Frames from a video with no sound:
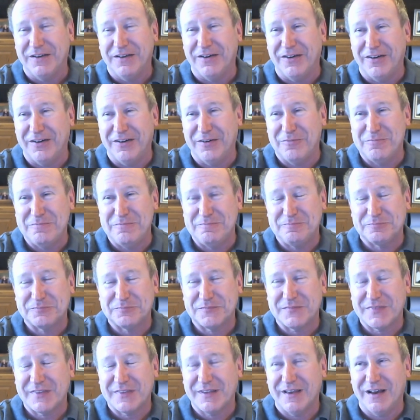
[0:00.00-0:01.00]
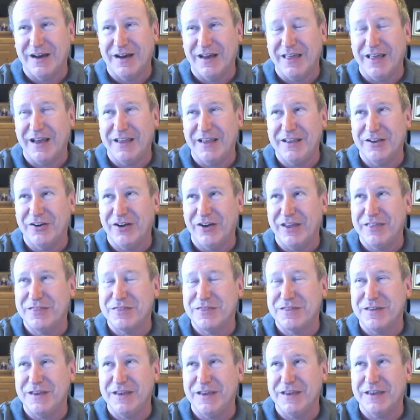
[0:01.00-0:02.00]
I
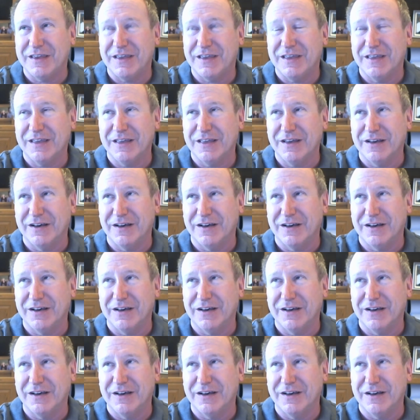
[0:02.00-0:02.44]
think